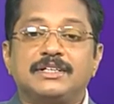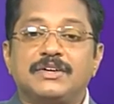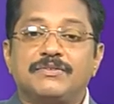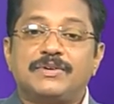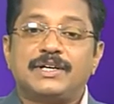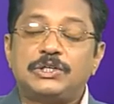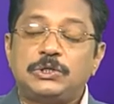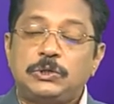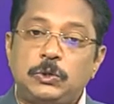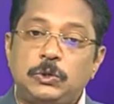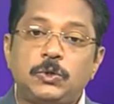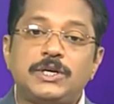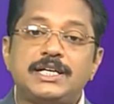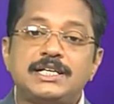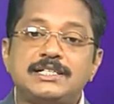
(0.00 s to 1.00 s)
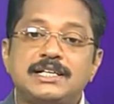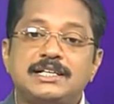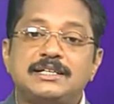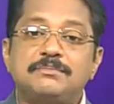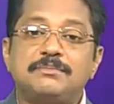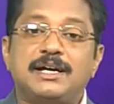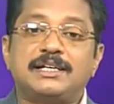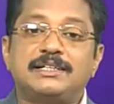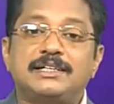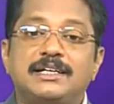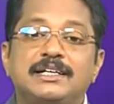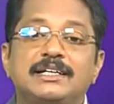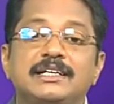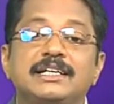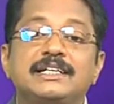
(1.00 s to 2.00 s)
When 2 is the
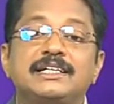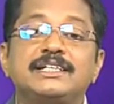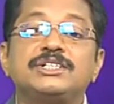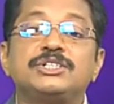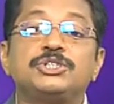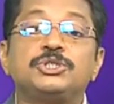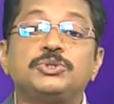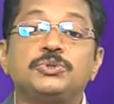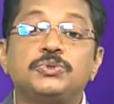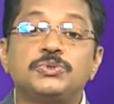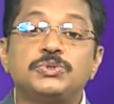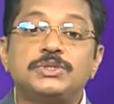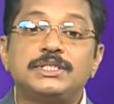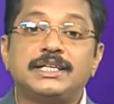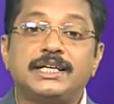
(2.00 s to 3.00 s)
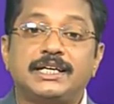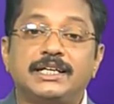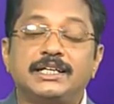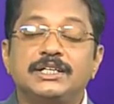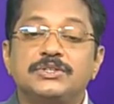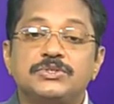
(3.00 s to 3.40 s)
remainder, it is Tuesday.